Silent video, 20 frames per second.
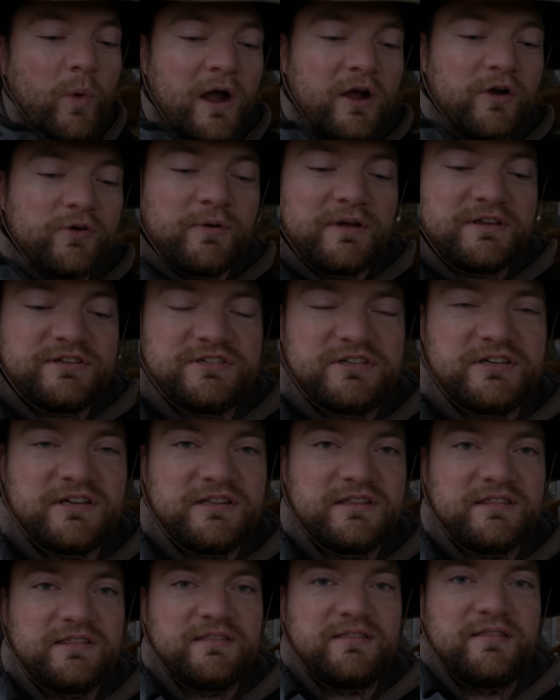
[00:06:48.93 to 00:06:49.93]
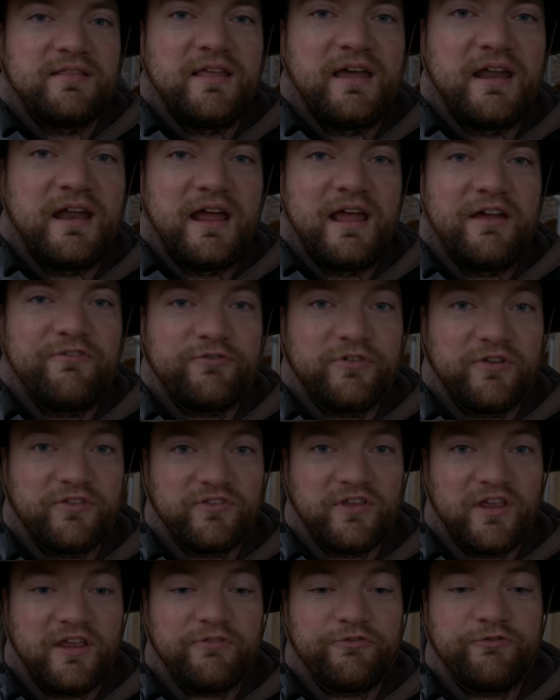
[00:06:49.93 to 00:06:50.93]
One question that I have
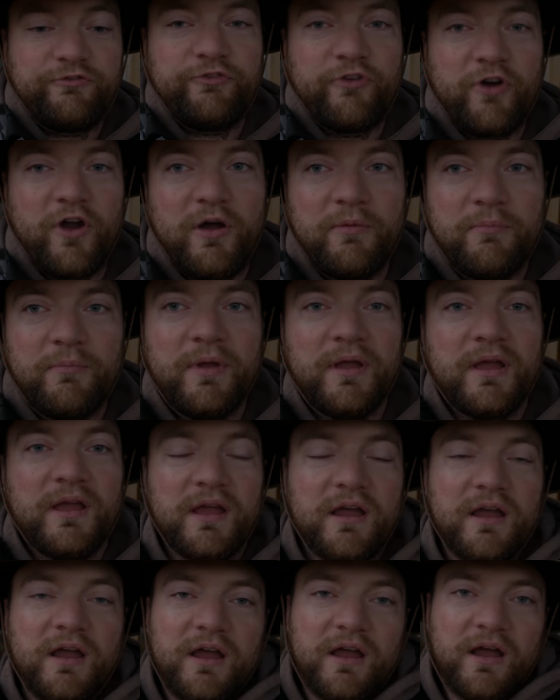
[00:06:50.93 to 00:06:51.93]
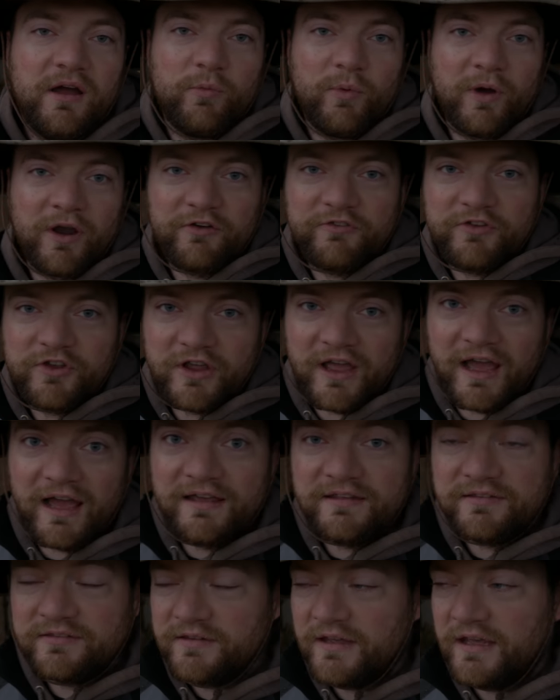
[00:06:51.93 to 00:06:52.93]
received from one of you
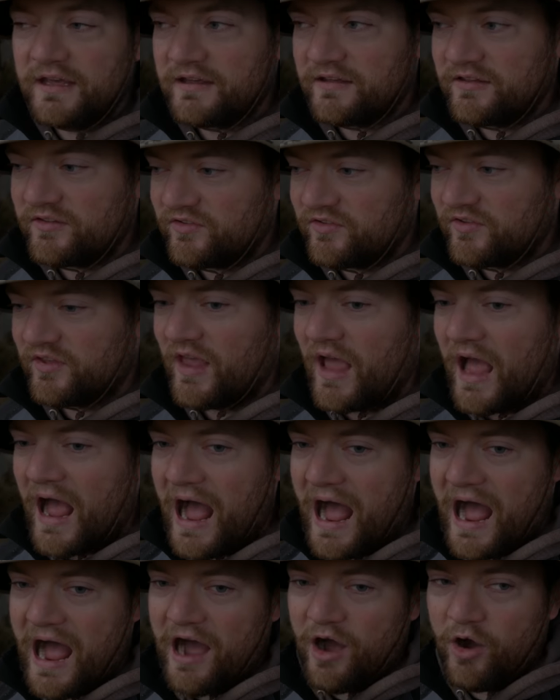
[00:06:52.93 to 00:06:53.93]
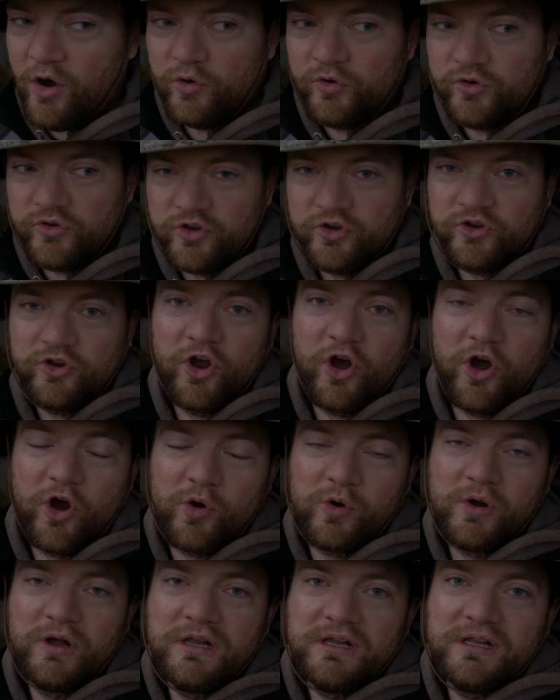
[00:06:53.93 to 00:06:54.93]
guys is, how do you
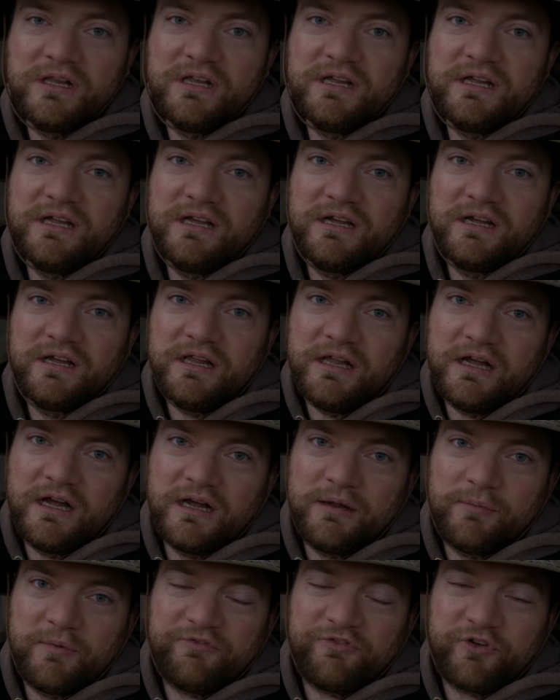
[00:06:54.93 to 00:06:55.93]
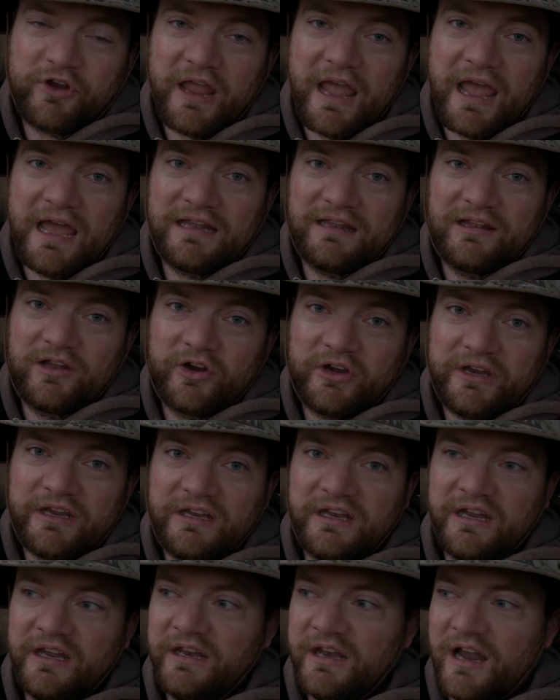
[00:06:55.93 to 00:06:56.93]
know if your cattle are
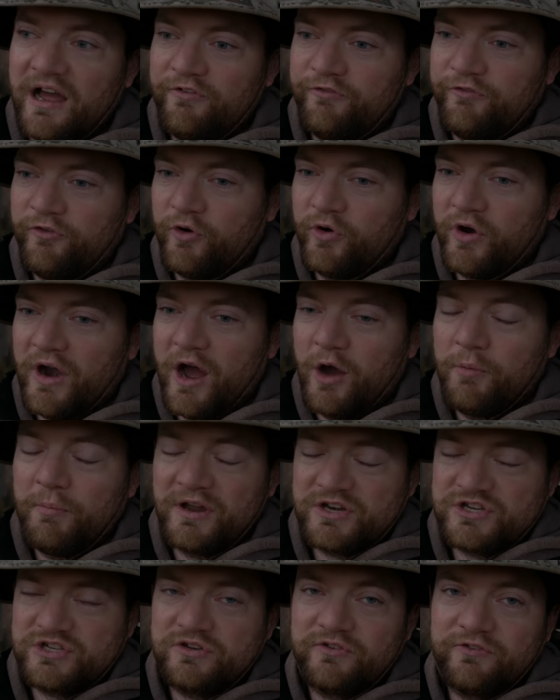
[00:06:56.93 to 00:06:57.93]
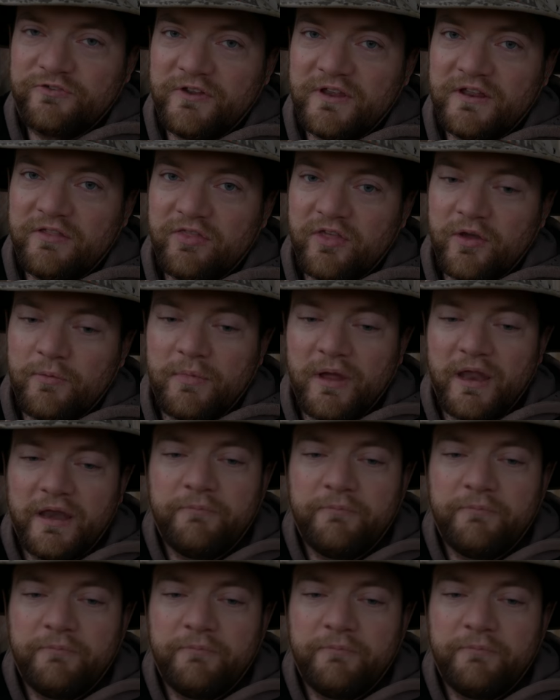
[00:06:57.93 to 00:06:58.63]
eating enough or how much to feed them?